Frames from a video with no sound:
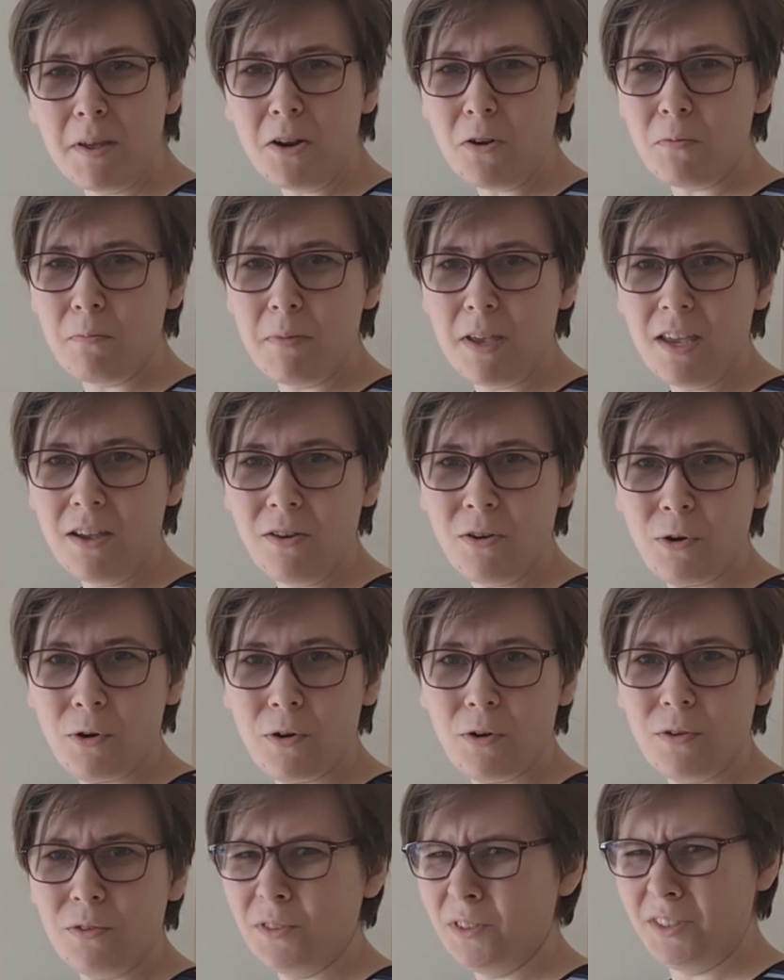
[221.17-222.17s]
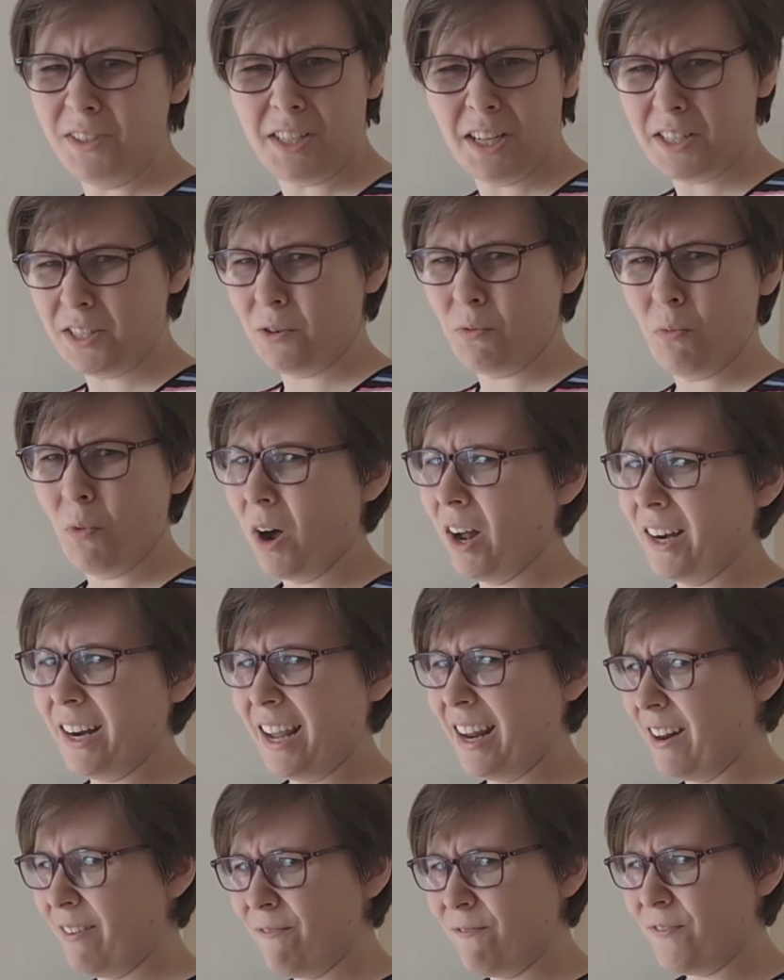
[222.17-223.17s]
middle mean girl doesn't want
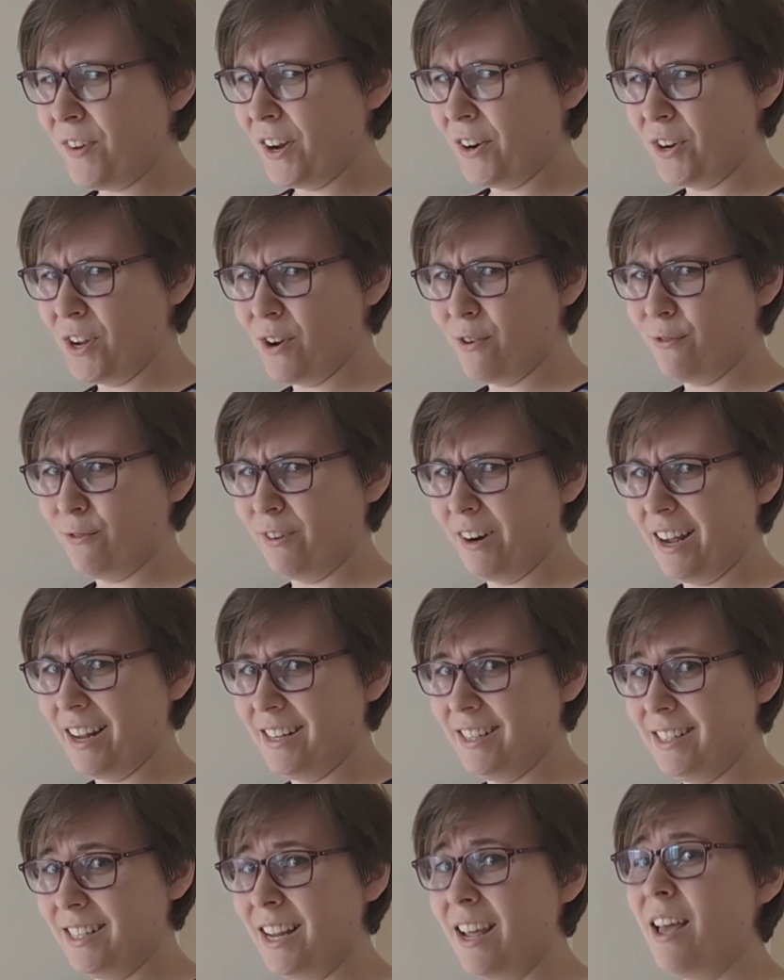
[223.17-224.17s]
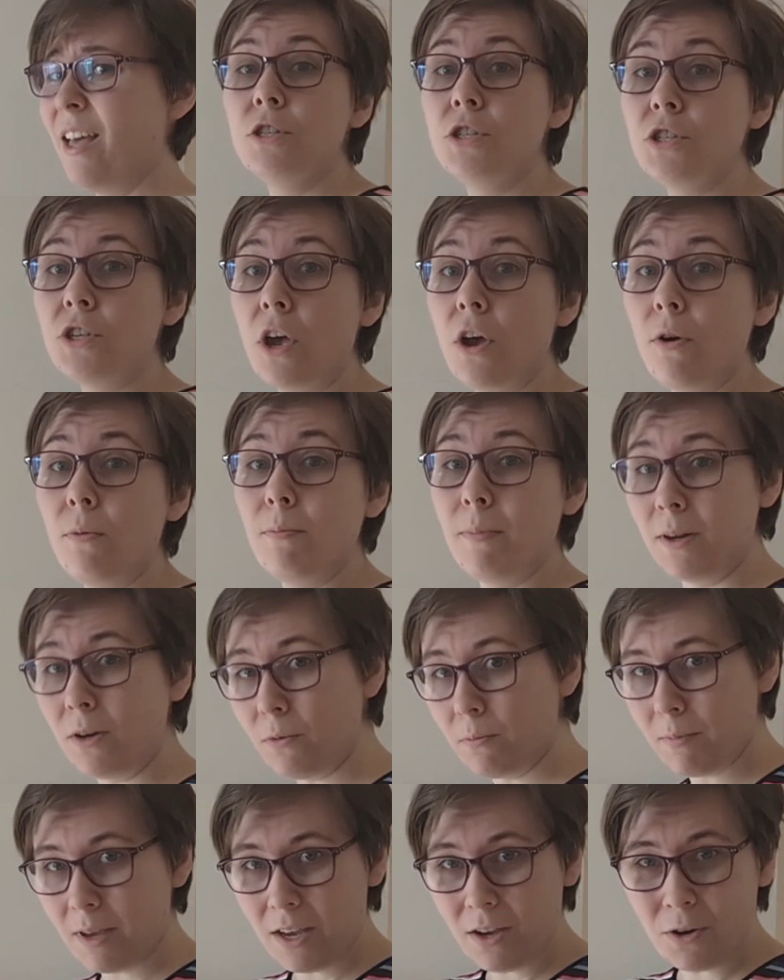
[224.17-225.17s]
an inferior friend. So middle
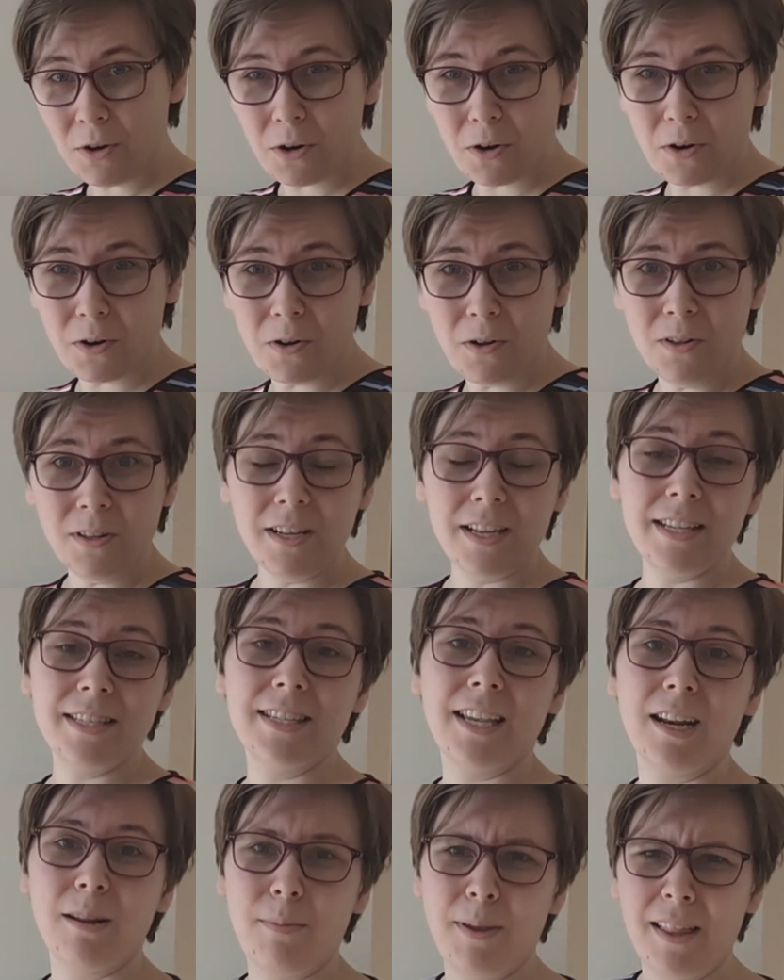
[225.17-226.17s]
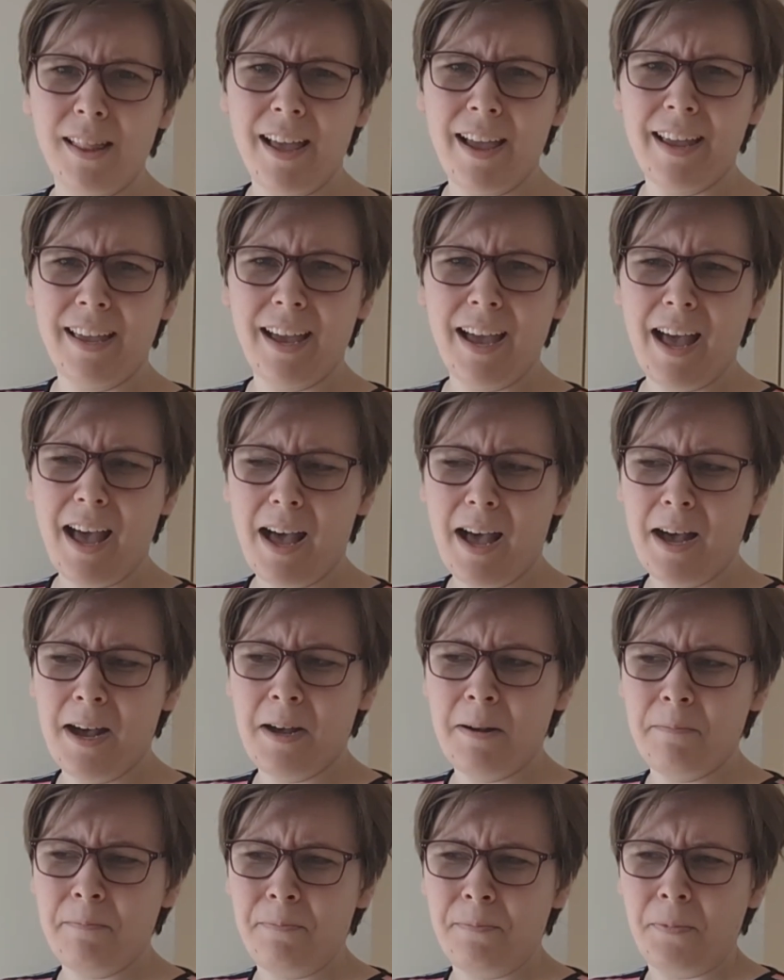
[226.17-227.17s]
mean girl is going to be like,
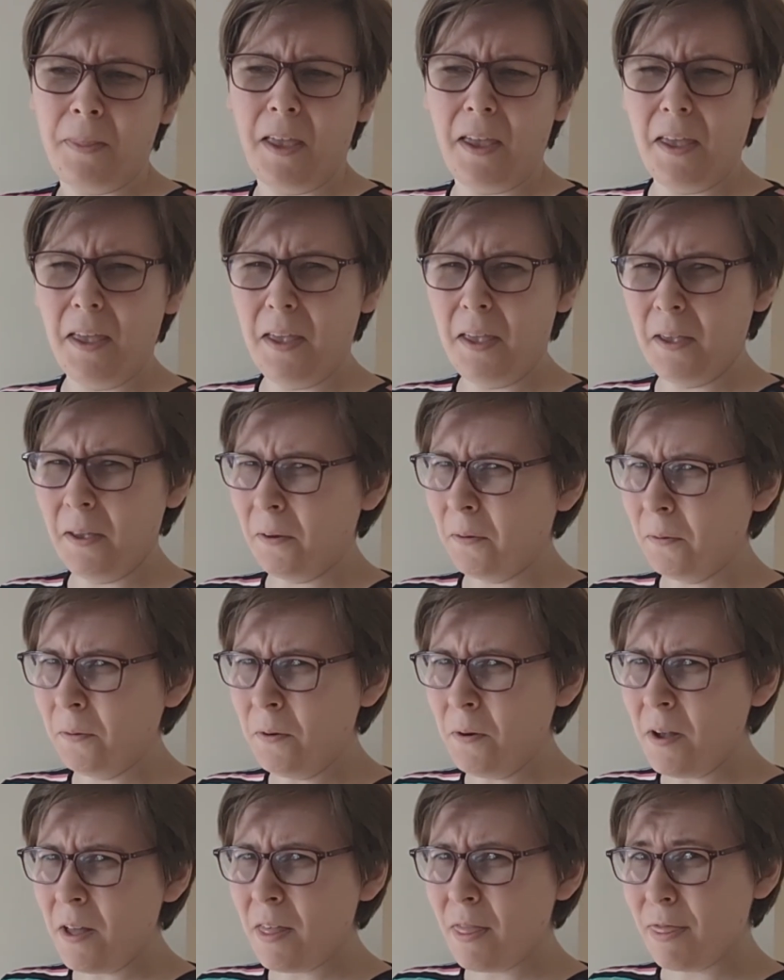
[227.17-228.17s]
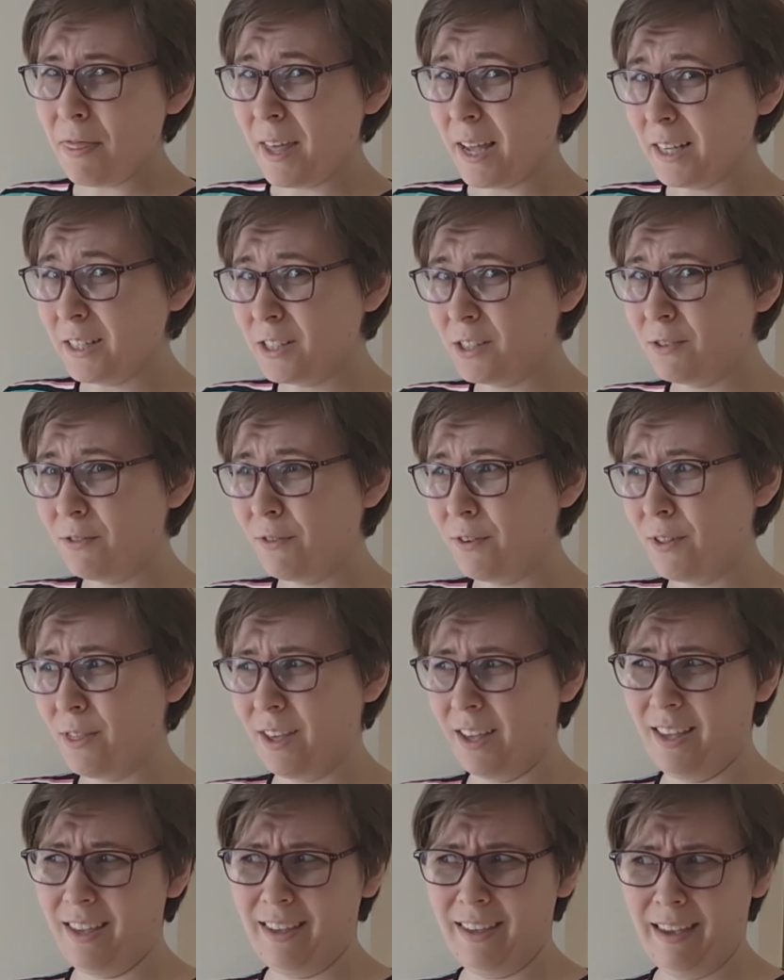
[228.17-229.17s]
um, ew, thanks for
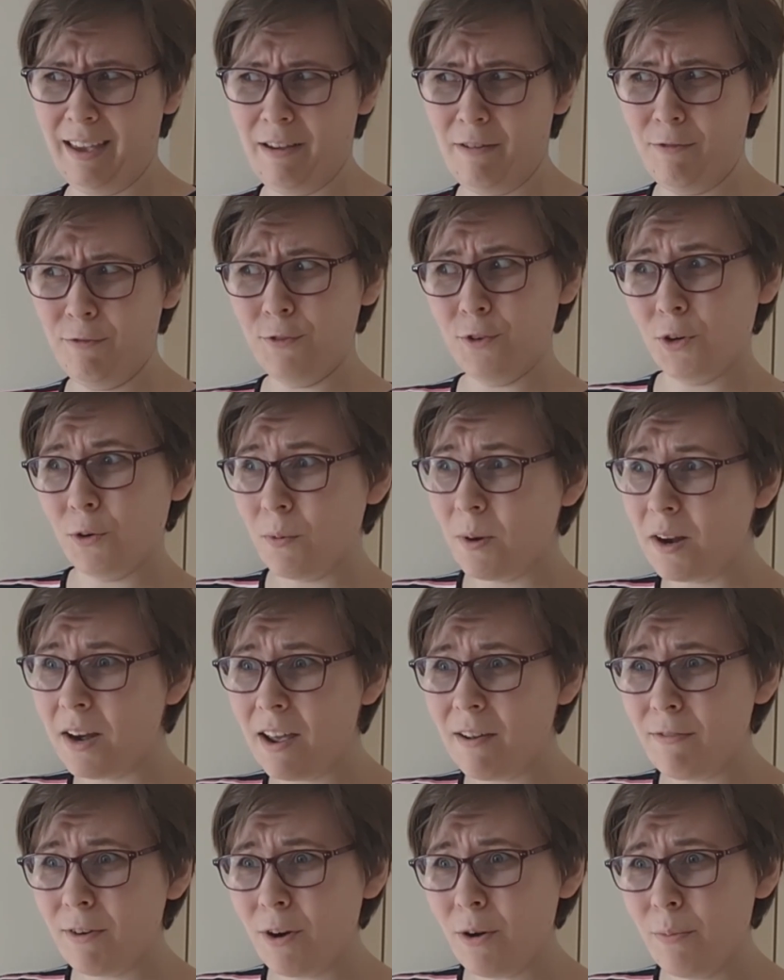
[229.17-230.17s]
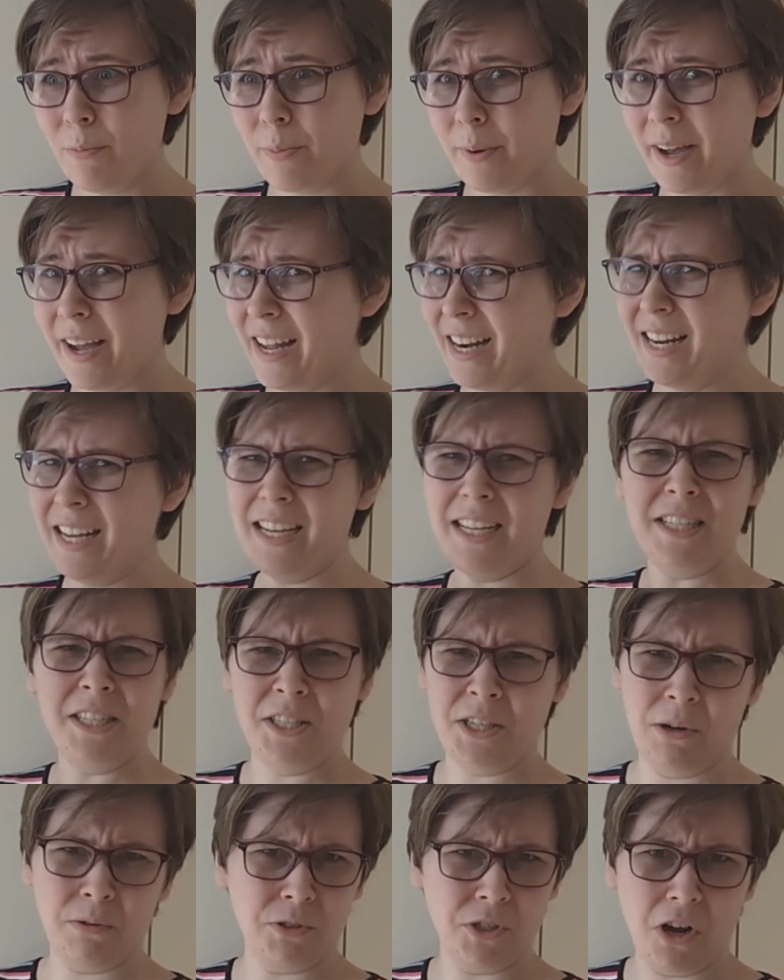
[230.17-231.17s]
the gift or whatever, but
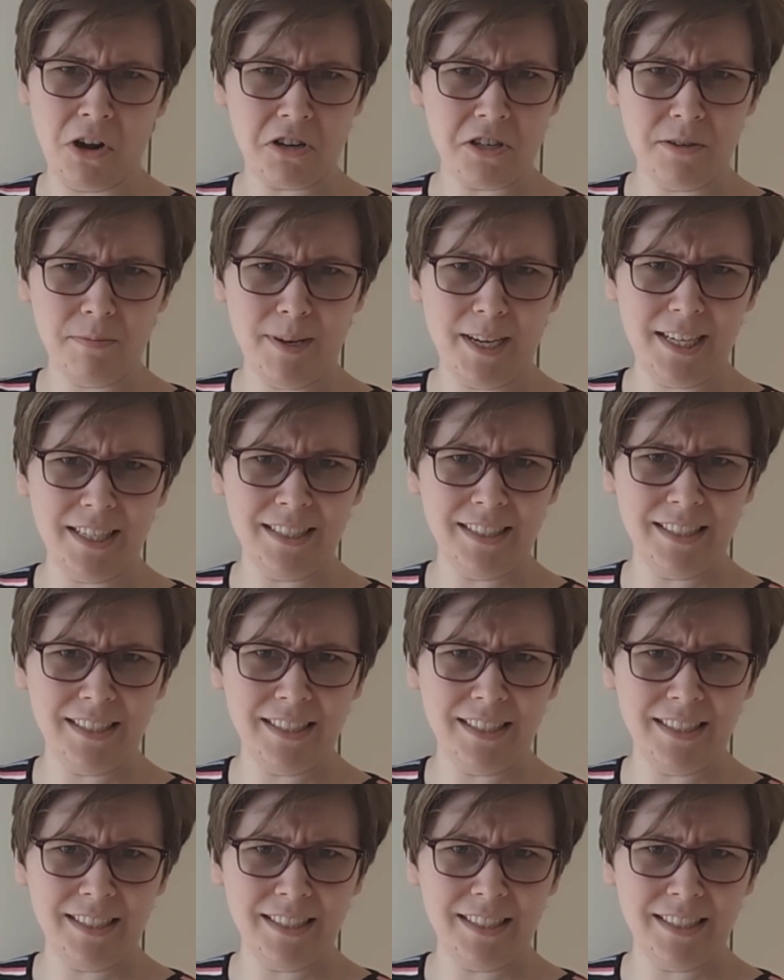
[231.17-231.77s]
don't talk to me.